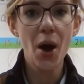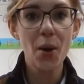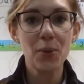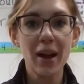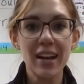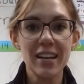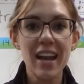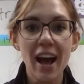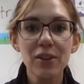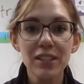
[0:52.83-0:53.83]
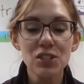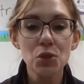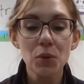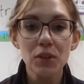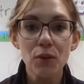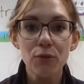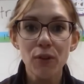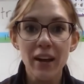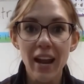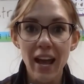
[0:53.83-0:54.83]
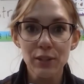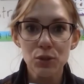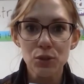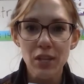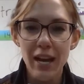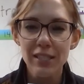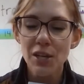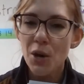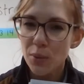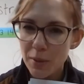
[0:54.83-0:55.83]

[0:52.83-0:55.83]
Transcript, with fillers: All right, now let's do a little fun exercise.